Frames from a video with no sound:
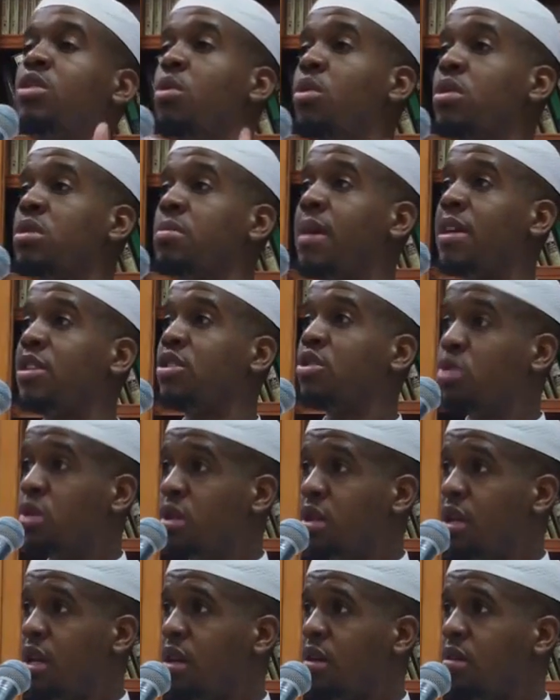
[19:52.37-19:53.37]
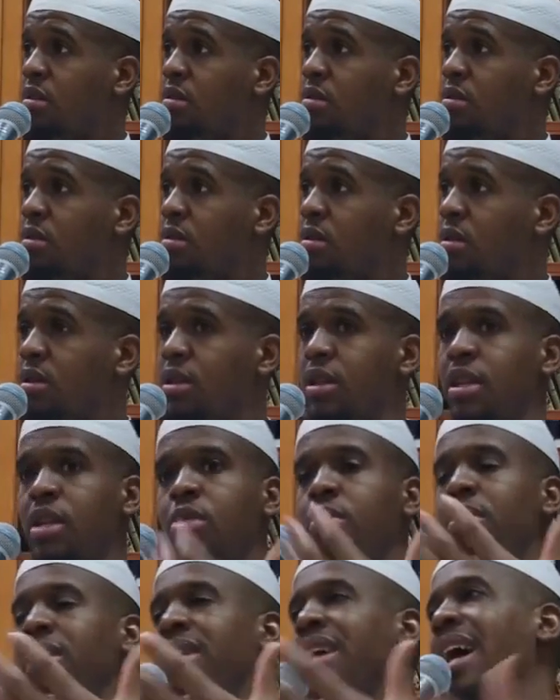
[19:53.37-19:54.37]
towards my sunnah, then he
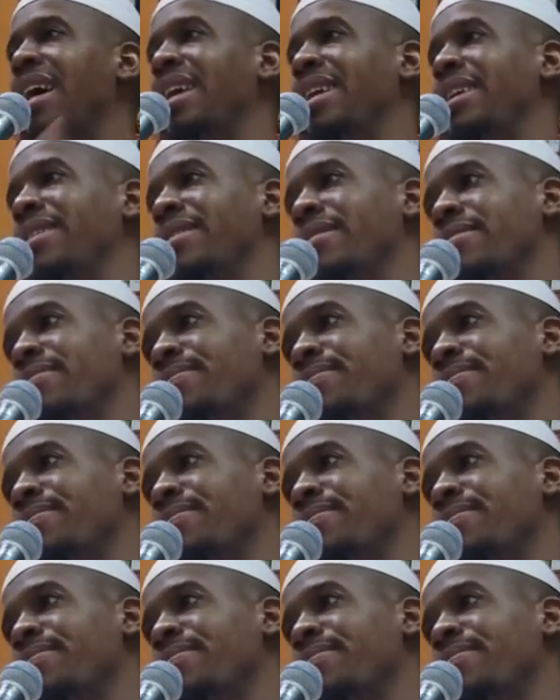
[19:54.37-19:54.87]
will be guided.